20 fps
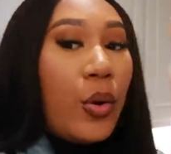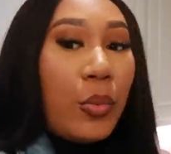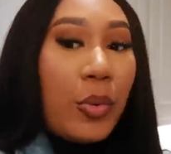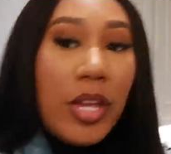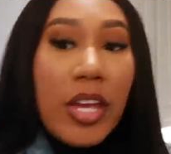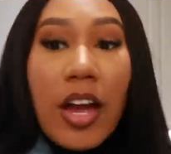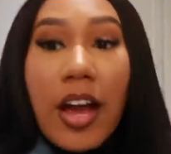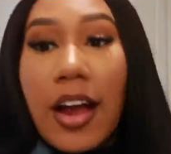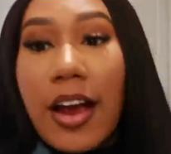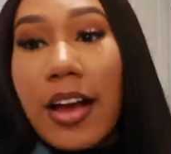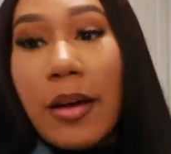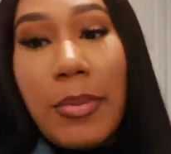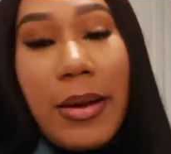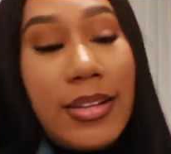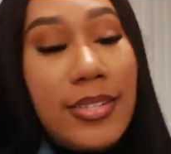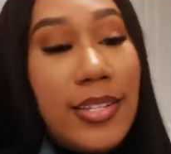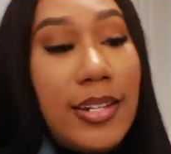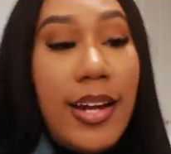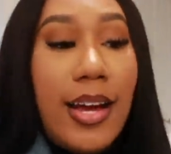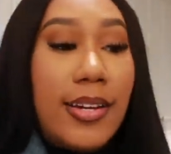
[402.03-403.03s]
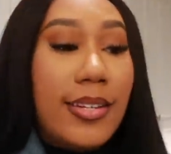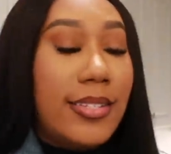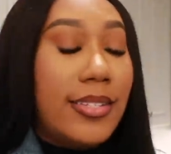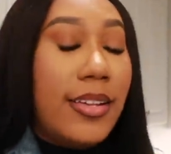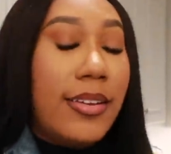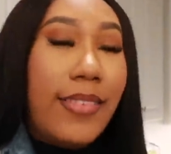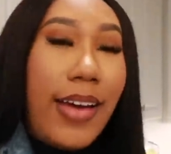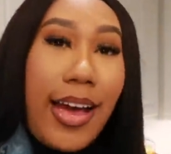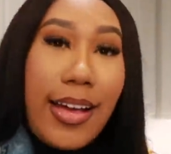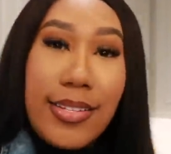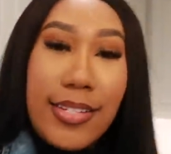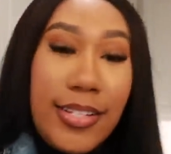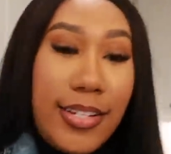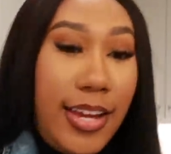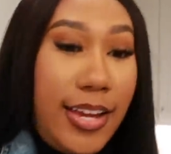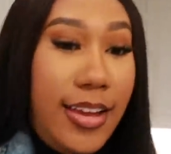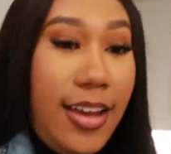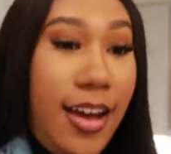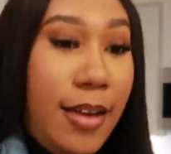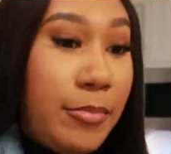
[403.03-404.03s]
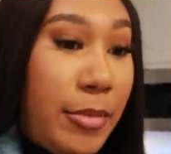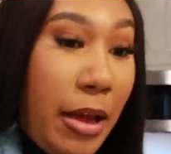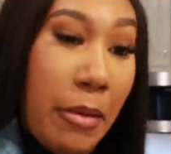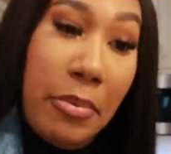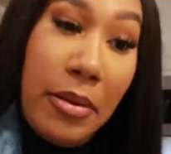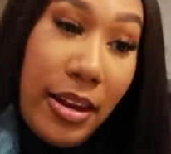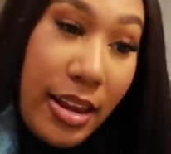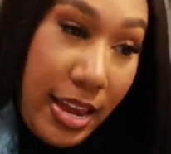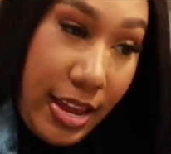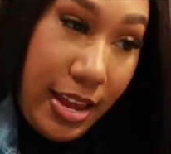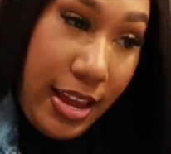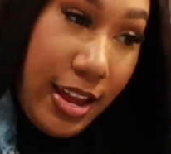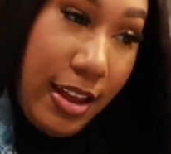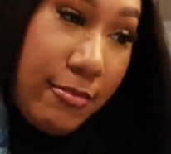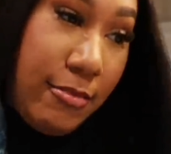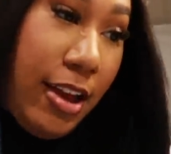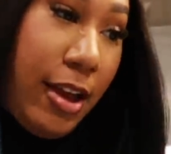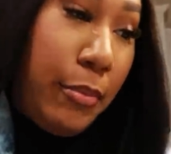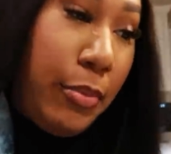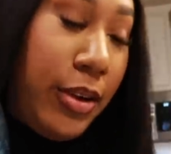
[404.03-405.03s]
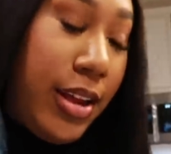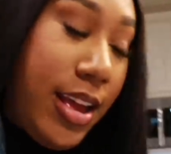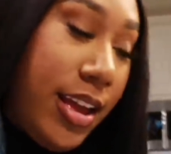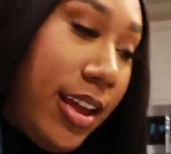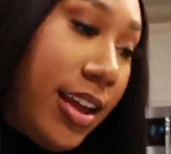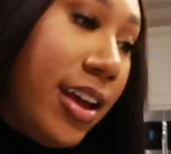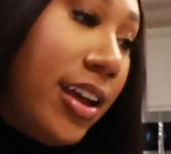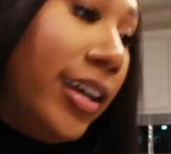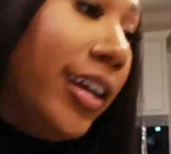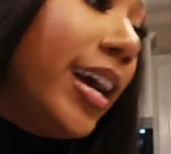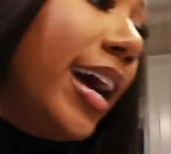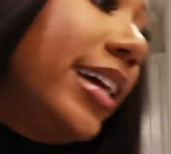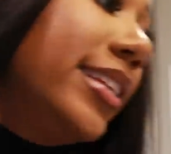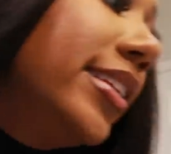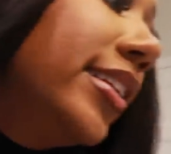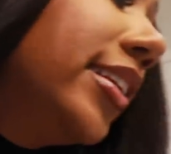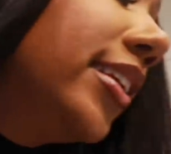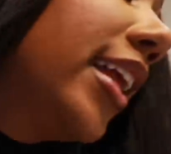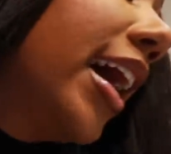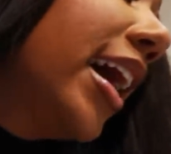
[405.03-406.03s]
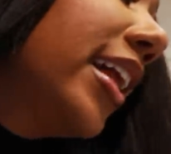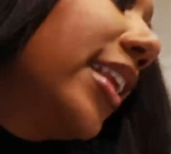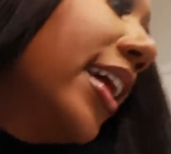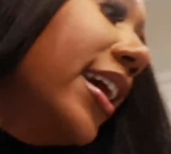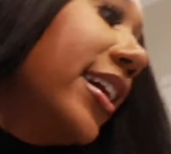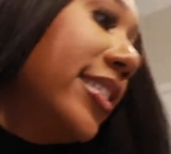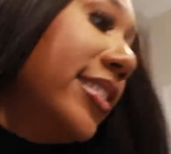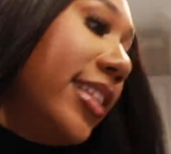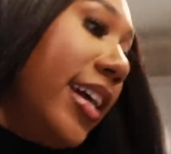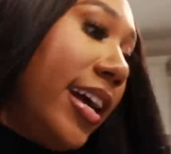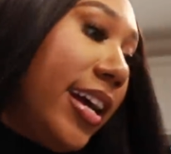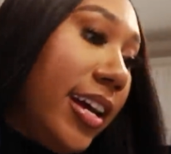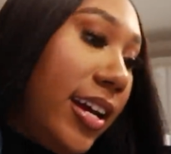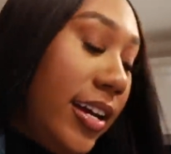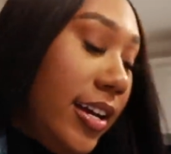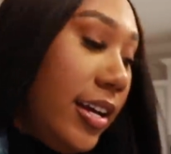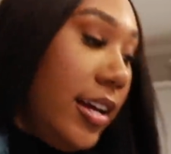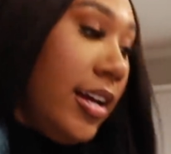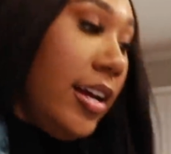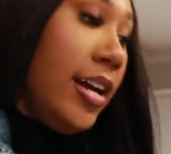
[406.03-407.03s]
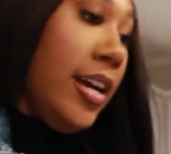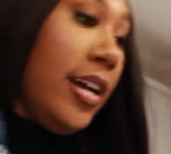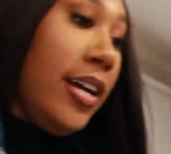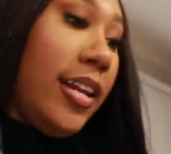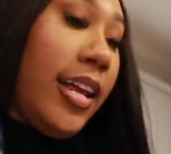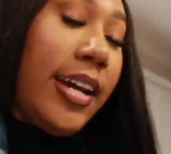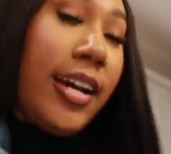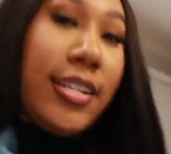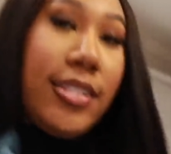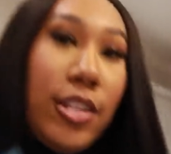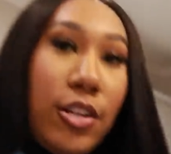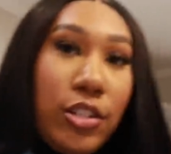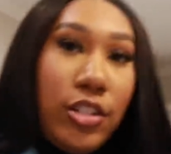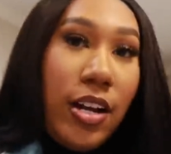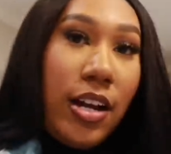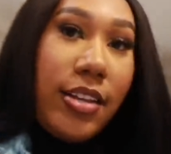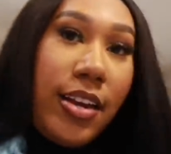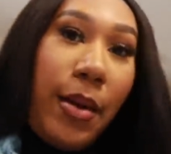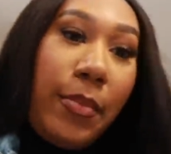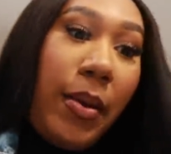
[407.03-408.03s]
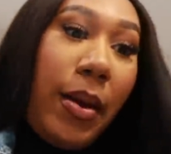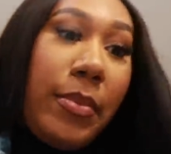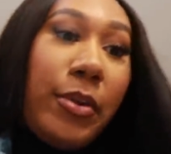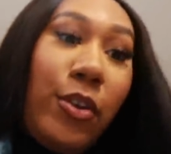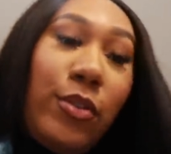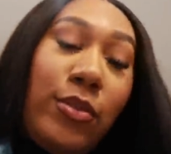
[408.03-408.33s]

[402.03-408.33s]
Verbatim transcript: We are about to knock this stuff out today, y'all. I'm not playing. I'm not playing. I did a lot last night. Like I told y'all, y'all probably